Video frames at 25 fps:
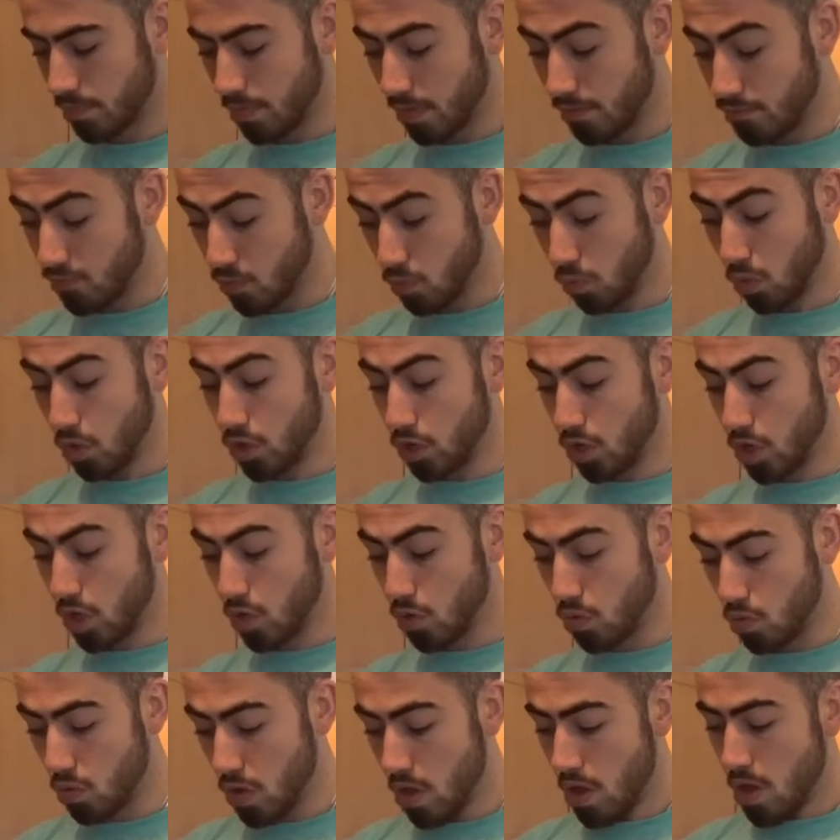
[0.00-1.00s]
If you want to
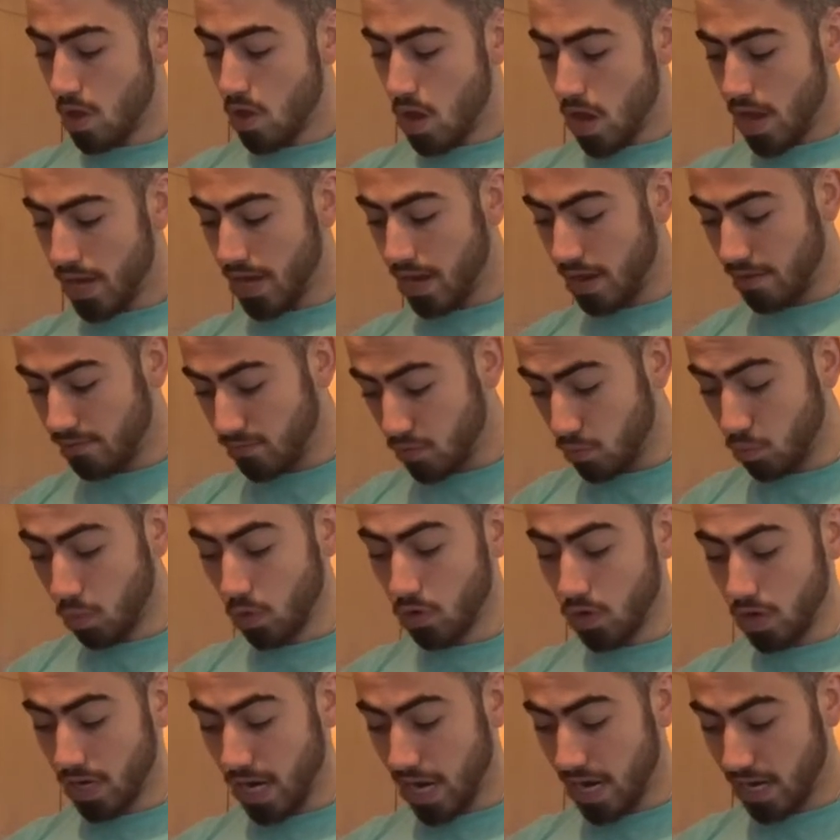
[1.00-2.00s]
know, and if you
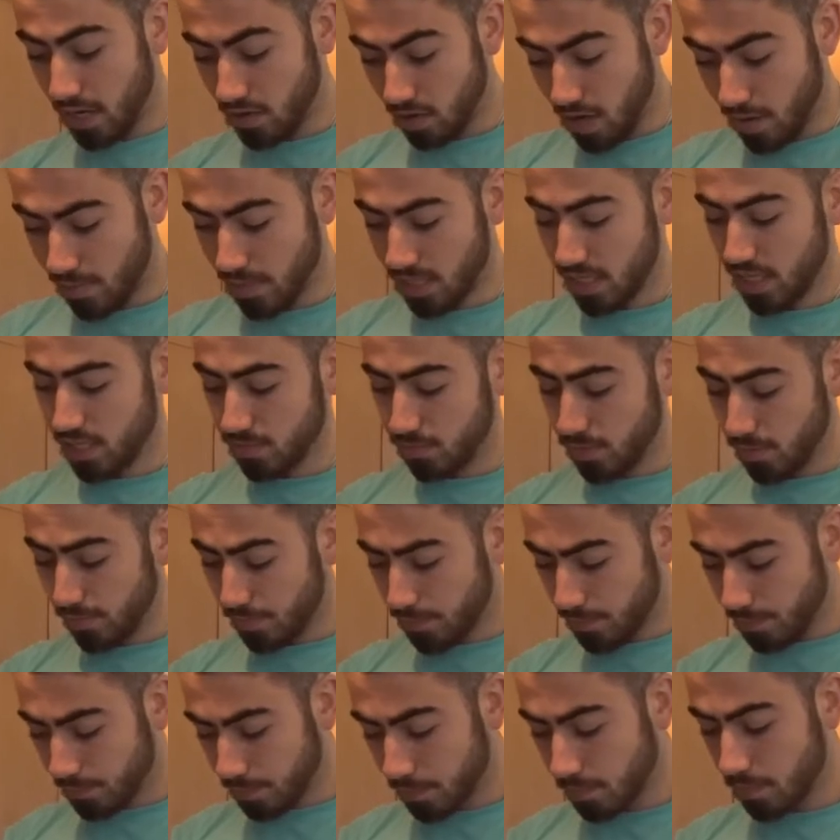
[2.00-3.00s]
want an Enneagram assessment,
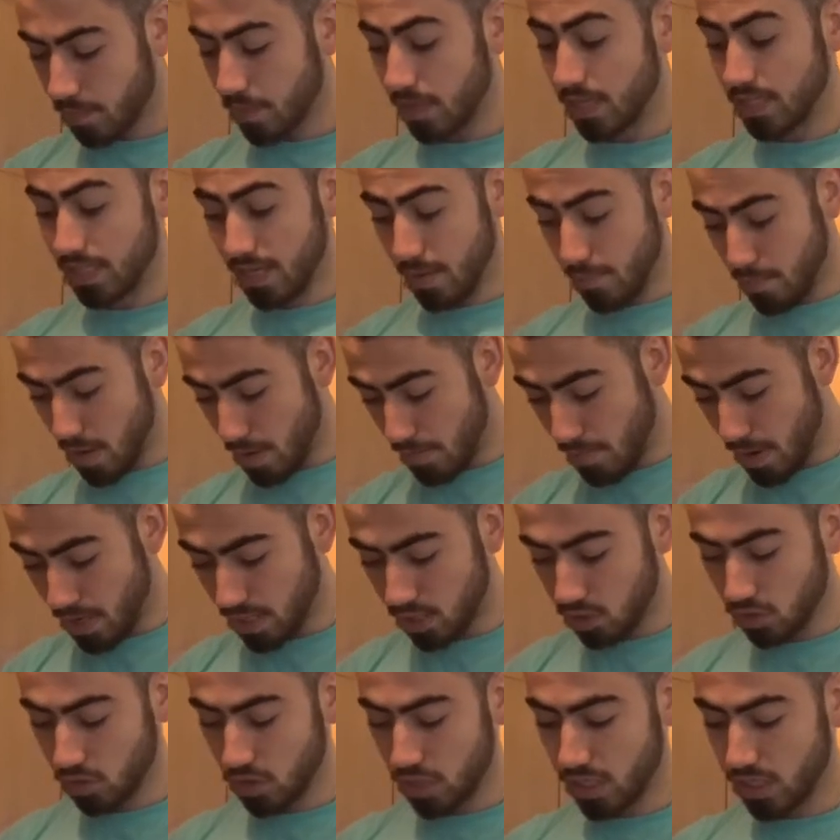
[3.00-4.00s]
send me a
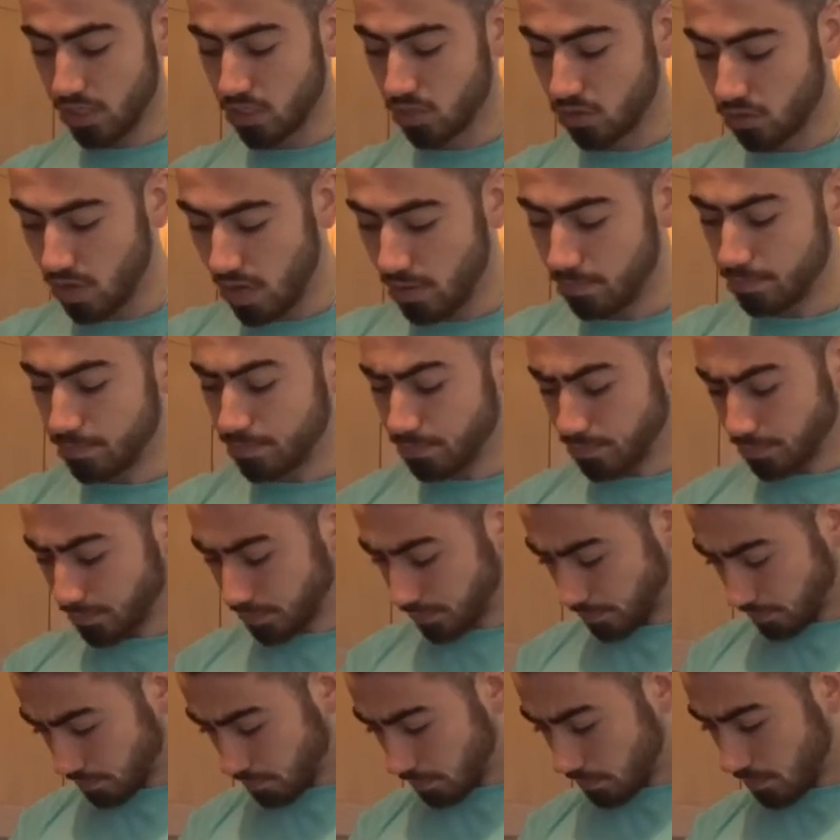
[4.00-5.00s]
message on Instagram
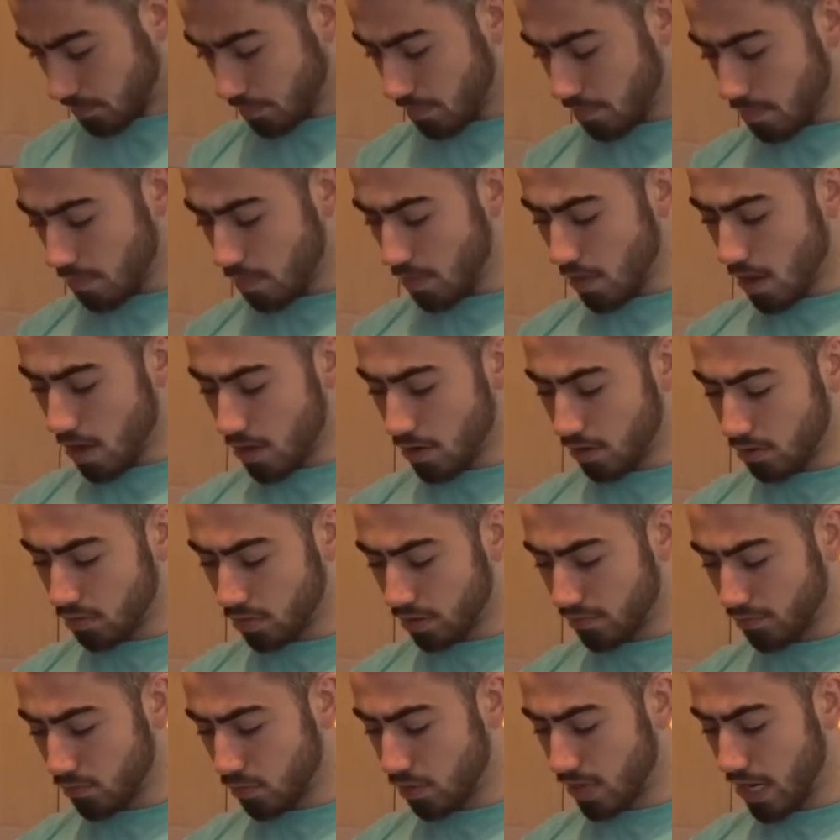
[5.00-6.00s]
and I'll
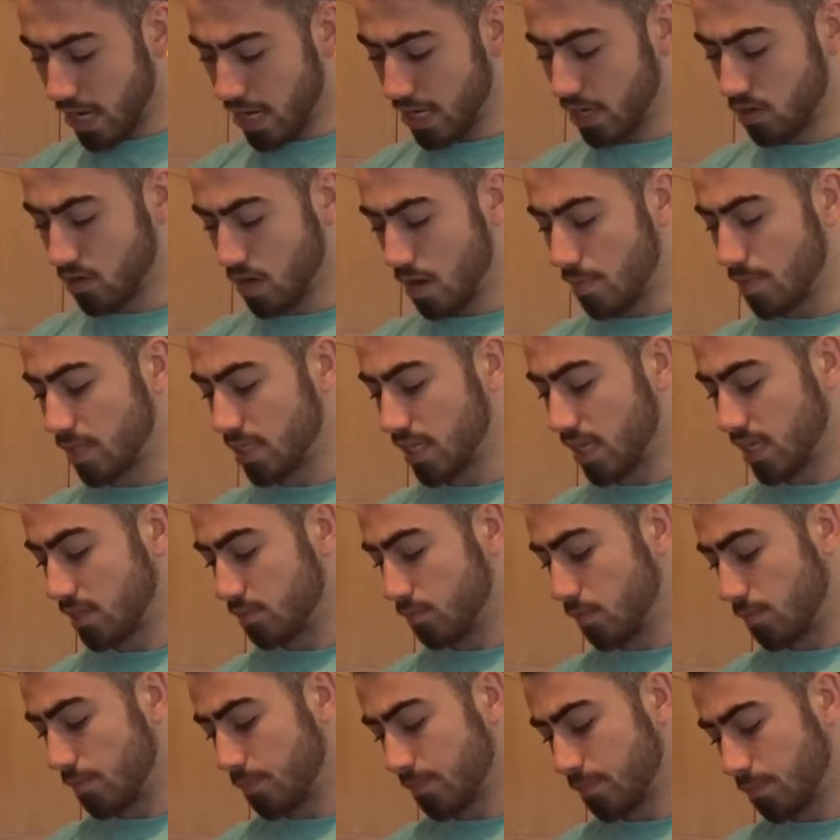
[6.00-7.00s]
give you an Enneagram
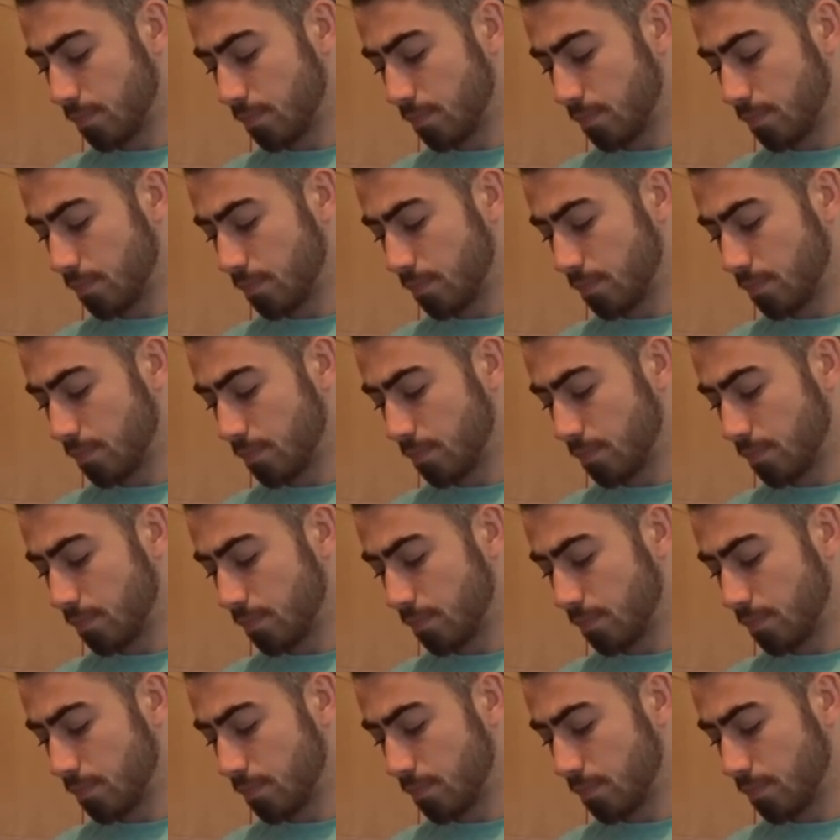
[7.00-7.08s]
assessment.